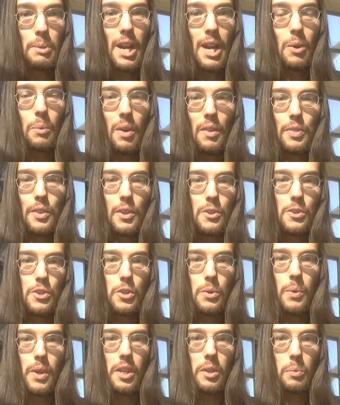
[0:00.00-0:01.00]
about what they're
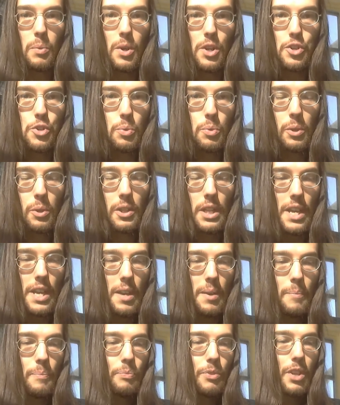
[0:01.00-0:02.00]
doing
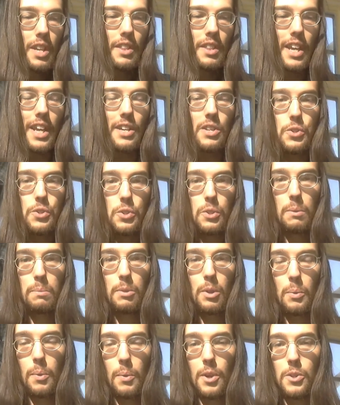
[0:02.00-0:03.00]
ritually. They
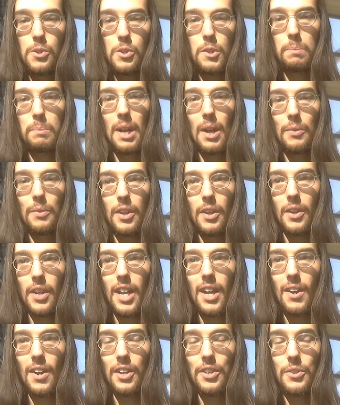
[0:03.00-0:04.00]
assume the worst about their
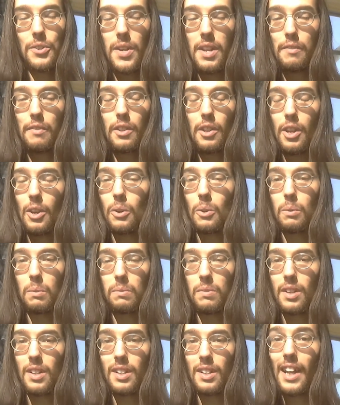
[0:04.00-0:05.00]
character, even
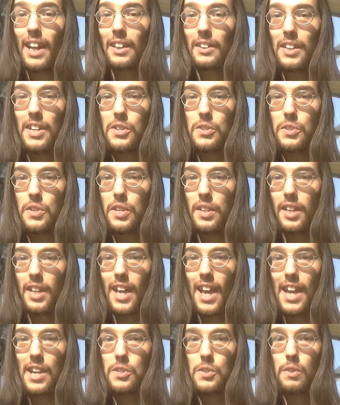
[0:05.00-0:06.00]
though, at least in the
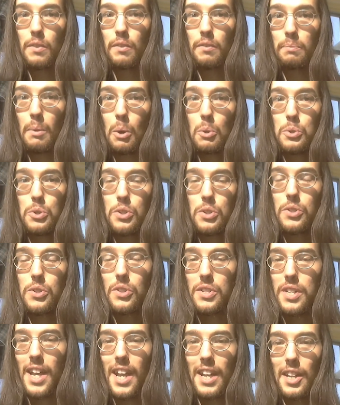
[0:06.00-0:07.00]
case of most
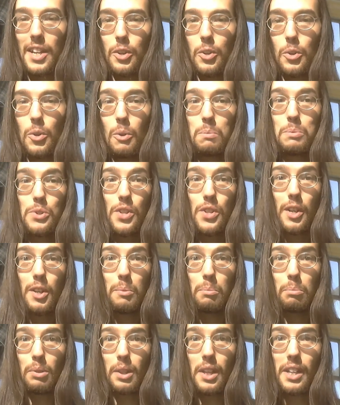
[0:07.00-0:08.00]
satanic groups, they're
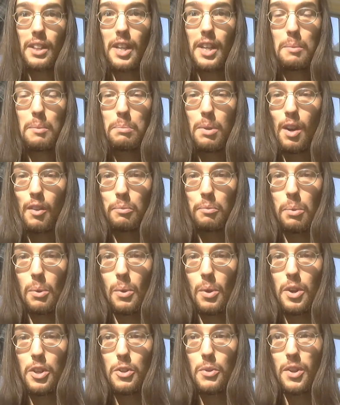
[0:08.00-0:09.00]
completely above
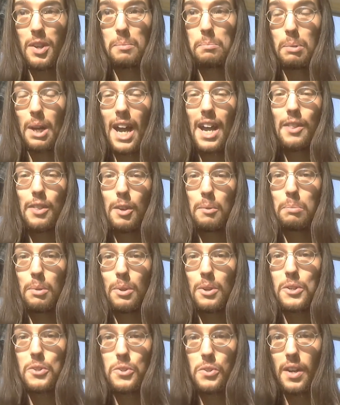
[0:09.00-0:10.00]
board. You can buy their
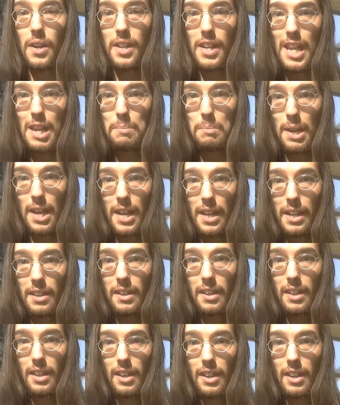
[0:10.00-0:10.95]
books on eBay,